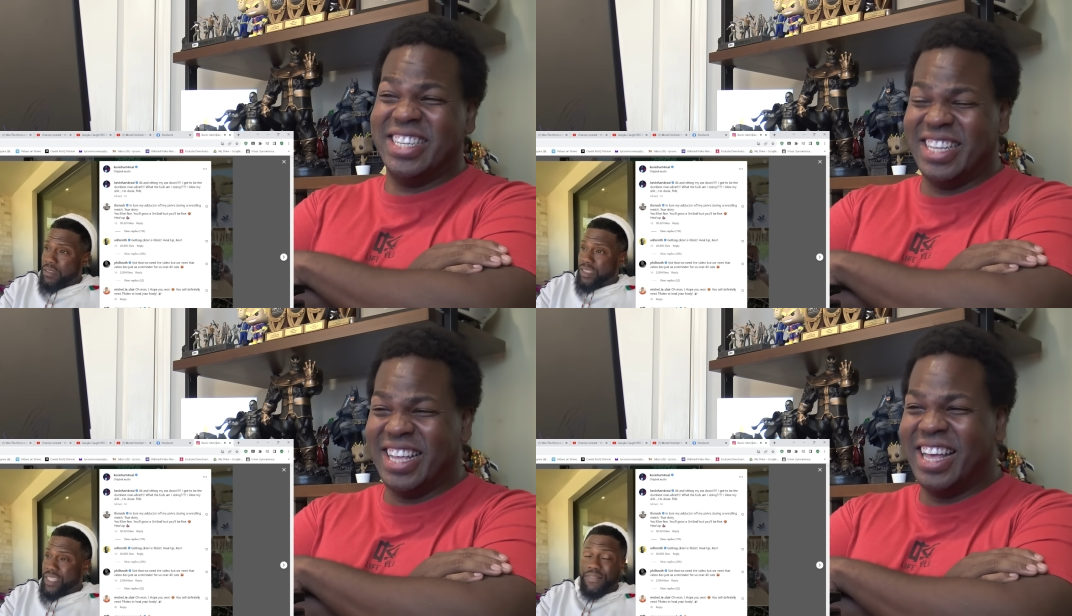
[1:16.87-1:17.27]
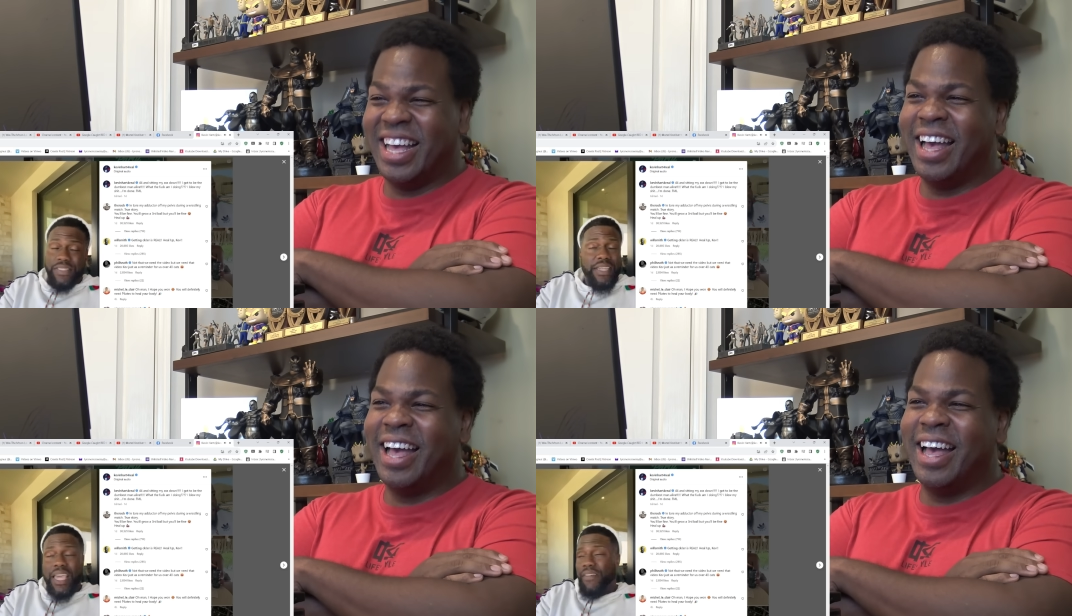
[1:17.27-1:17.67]
Speaker 1: Steven
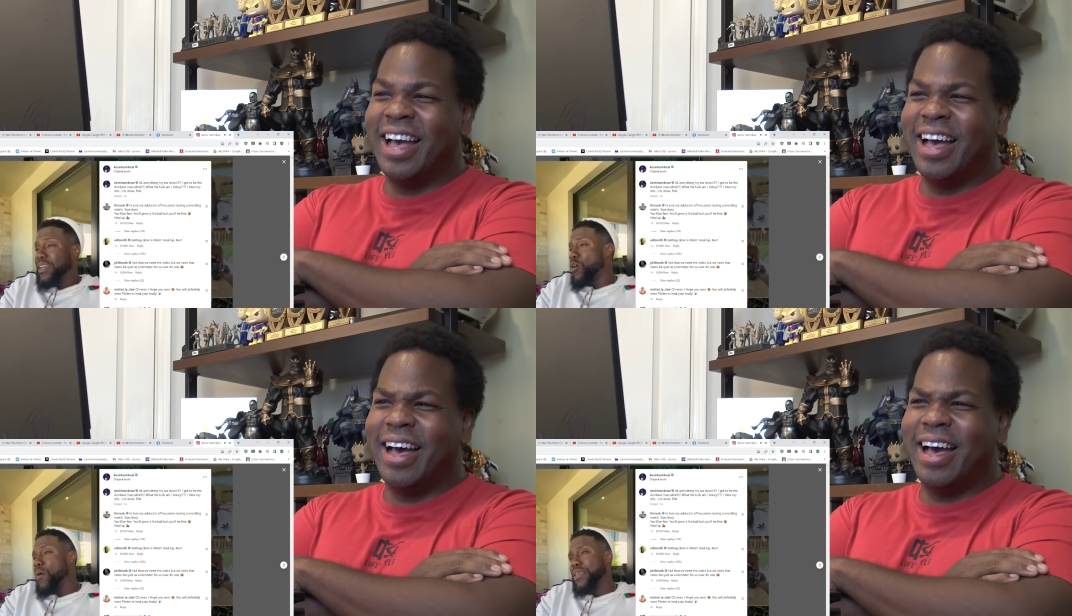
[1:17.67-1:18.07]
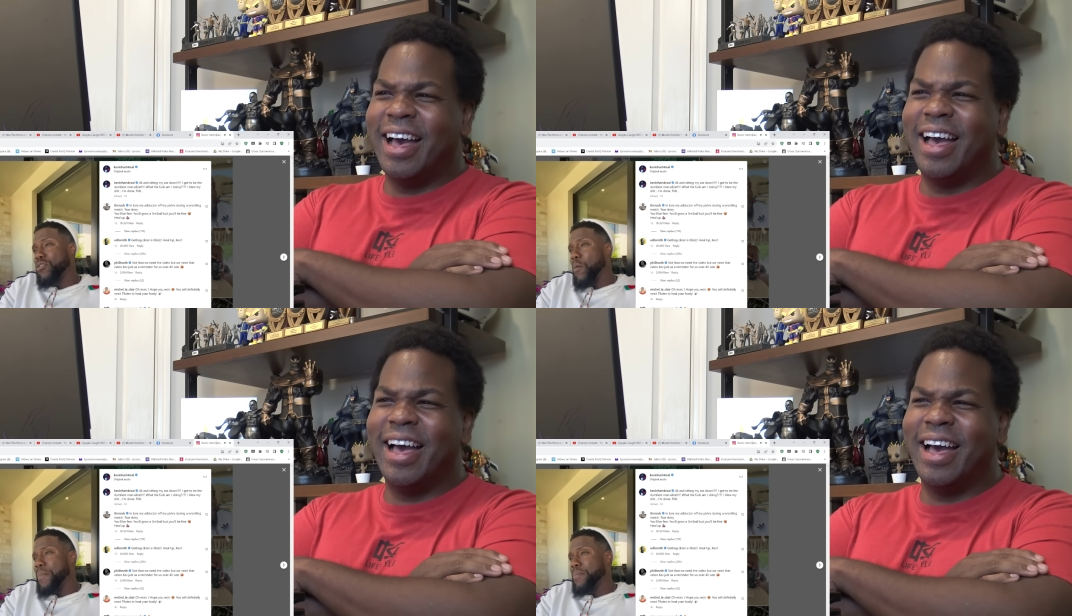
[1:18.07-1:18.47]
said, Kevin, ain't no way
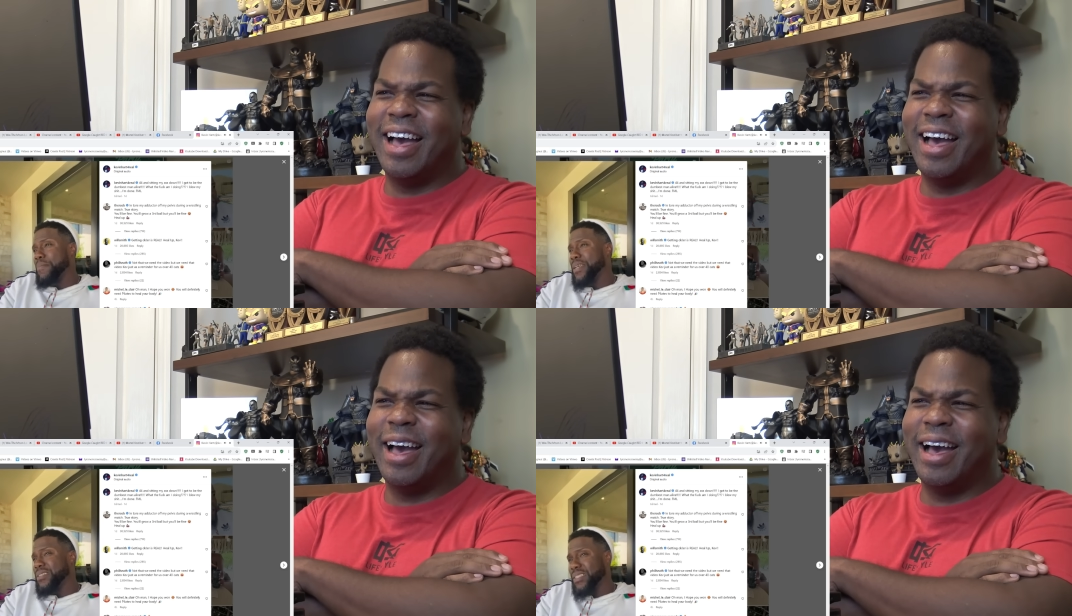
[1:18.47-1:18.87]
you're going to beat me.